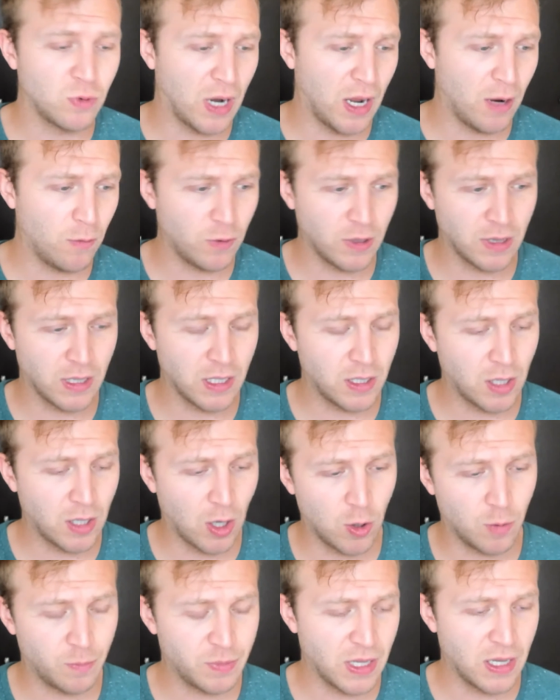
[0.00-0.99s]
really
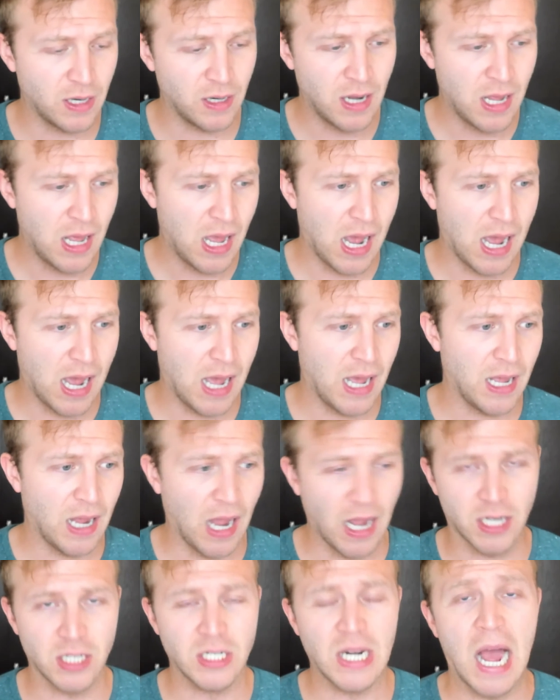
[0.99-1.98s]
hope that I
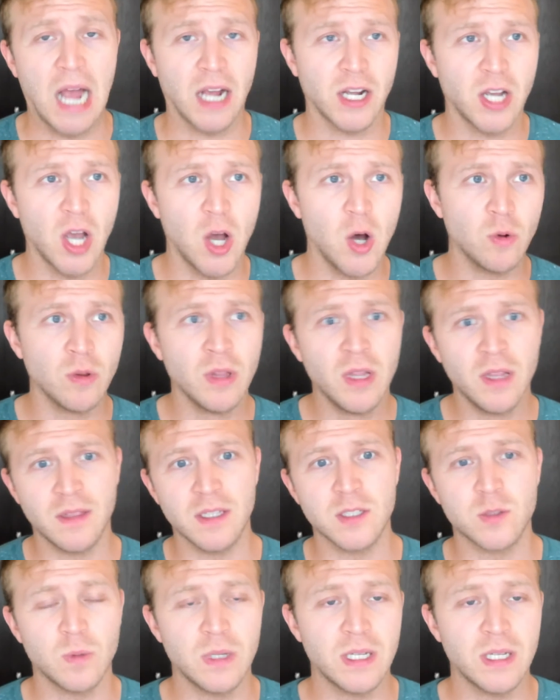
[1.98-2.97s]
could not go
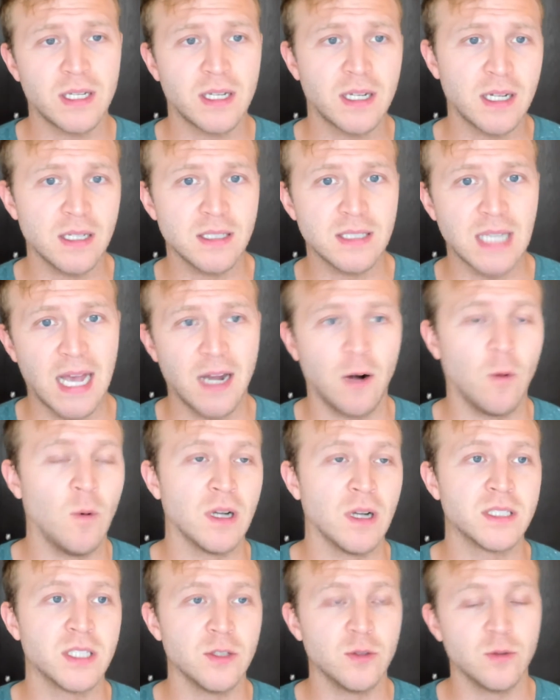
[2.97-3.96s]
this week because I don't want
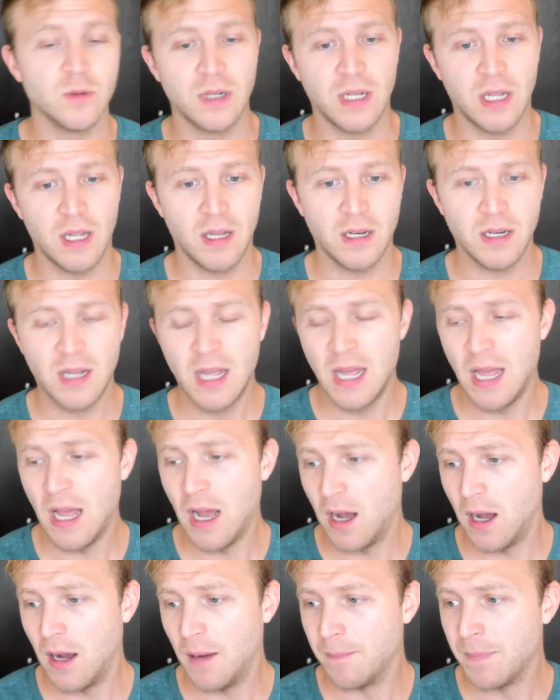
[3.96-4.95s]
to, and
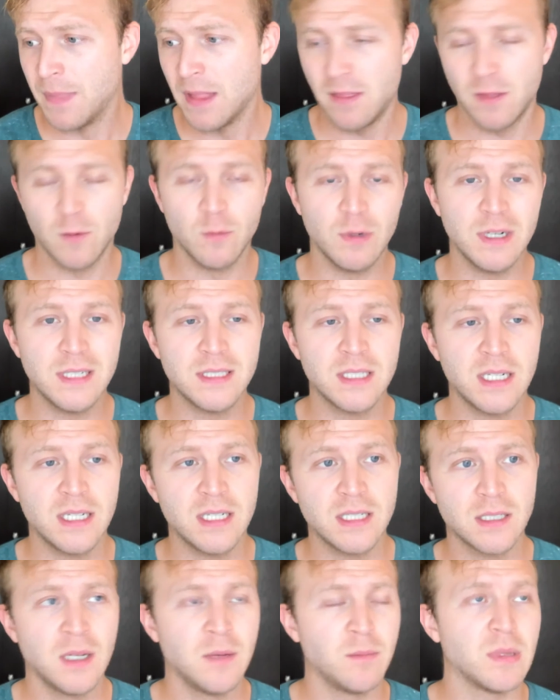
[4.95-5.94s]
the reason
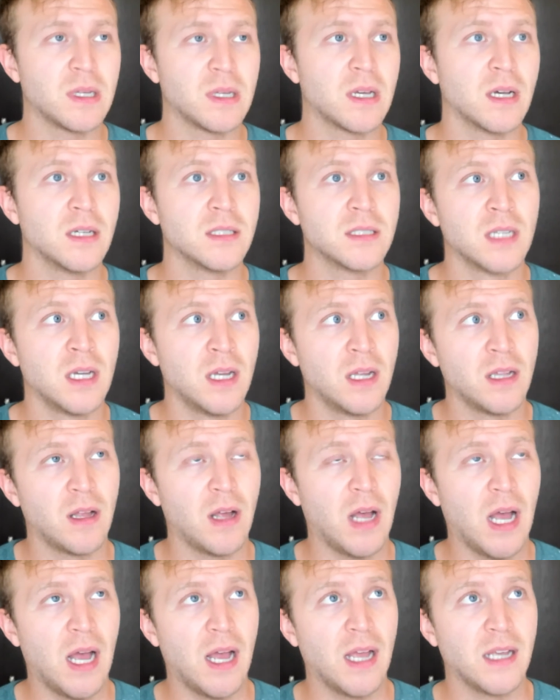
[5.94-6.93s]
is because
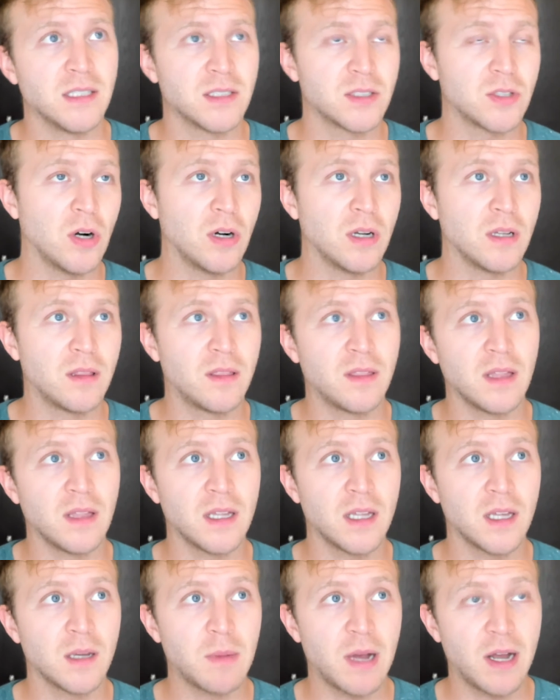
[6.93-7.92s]
I started
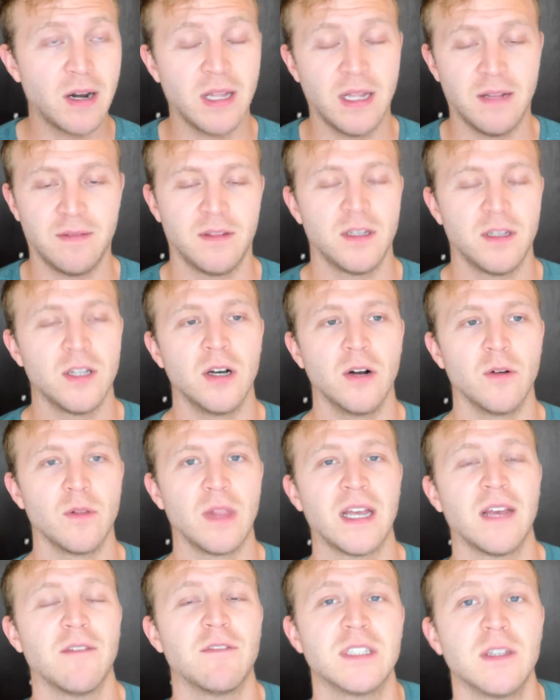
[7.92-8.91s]
thinking about it, and like,
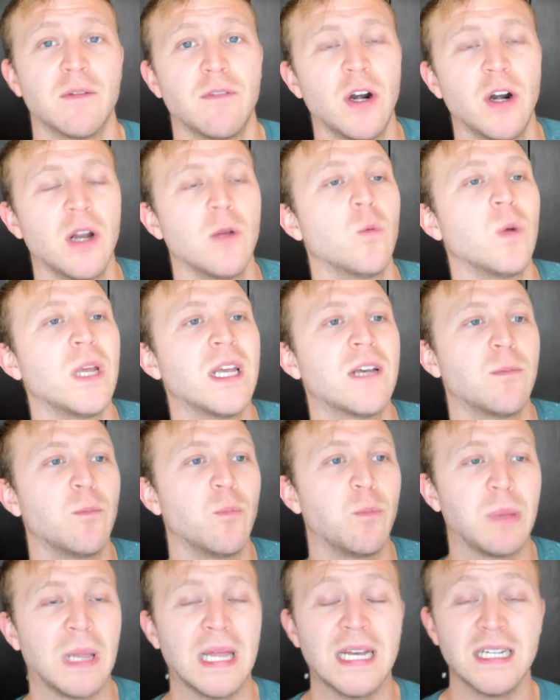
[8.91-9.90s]
if it's a very weak
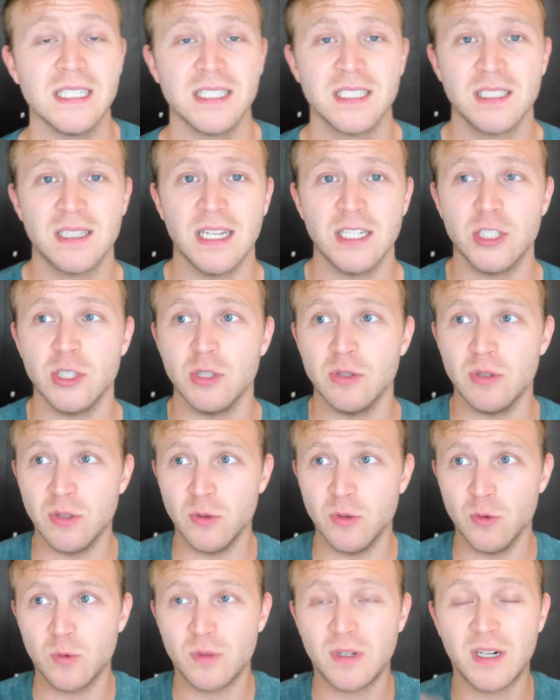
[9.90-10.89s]
place that you
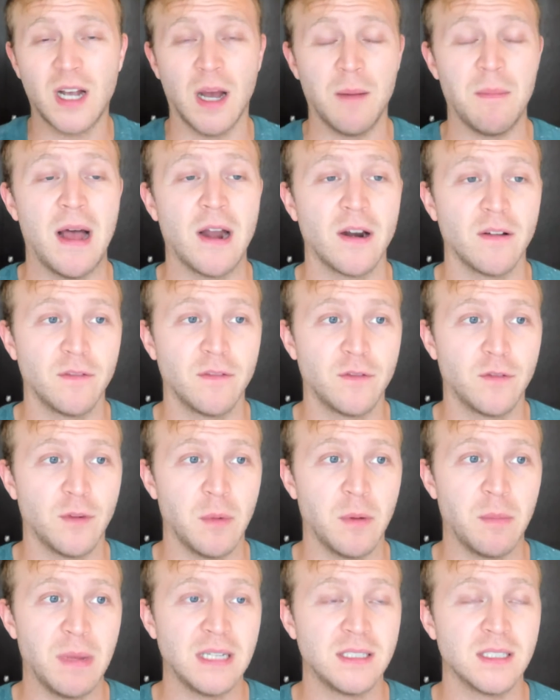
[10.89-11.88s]
do come out of from a
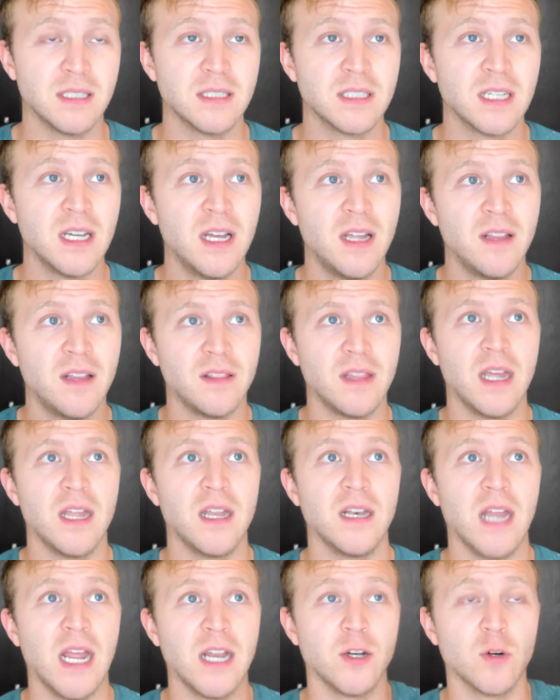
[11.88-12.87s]
basis, then,
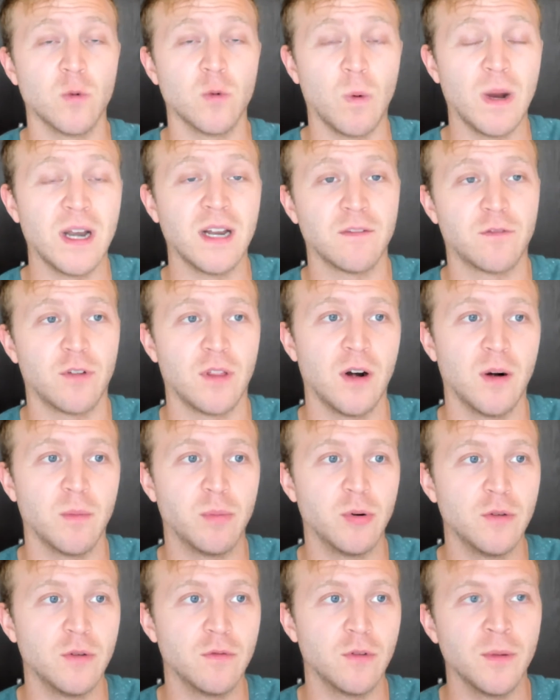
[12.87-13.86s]
and you're waiting for their
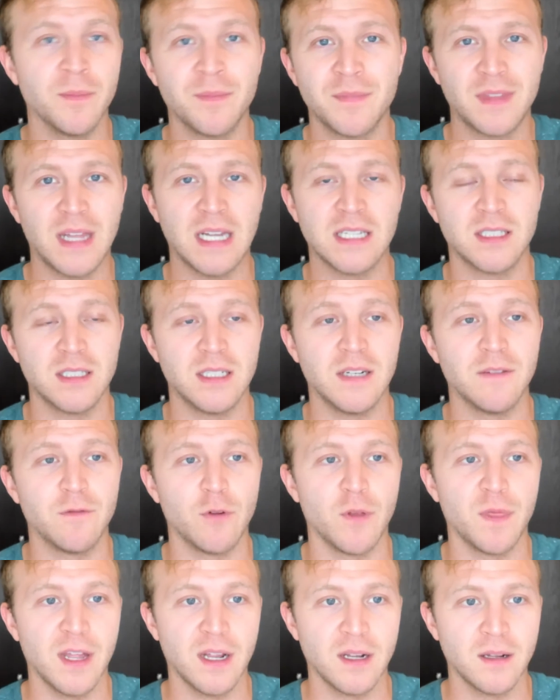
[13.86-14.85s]
approval, that's a different
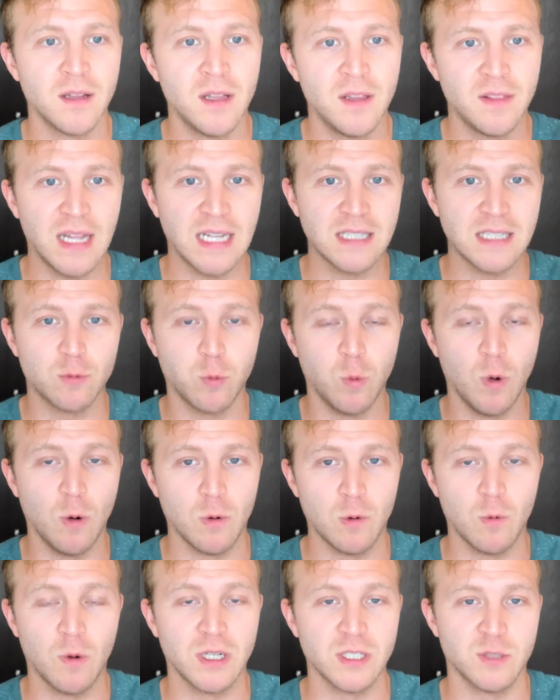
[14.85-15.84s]
thing. That's what we
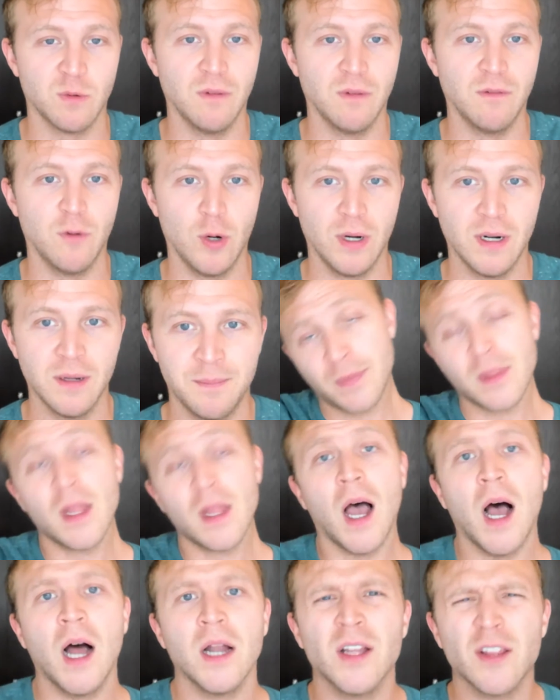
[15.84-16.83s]
want to avoid.
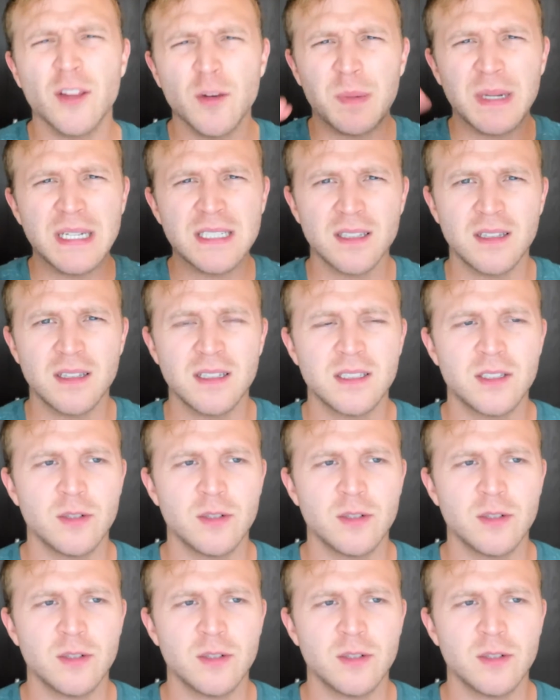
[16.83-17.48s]
Another piece of this to